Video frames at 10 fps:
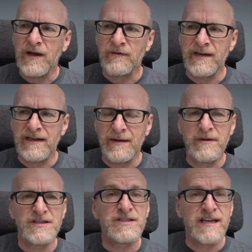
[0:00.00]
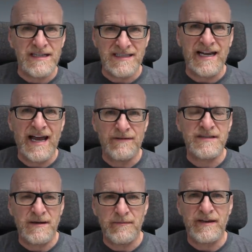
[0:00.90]
If an image doesn't have
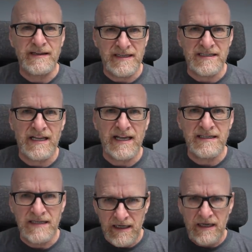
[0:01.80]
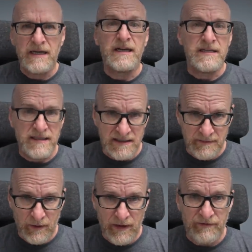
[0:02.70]
something that's light, it tends to
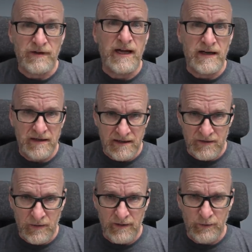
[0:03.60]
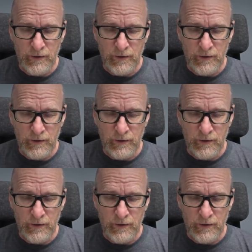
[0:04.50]
be quite flat and quite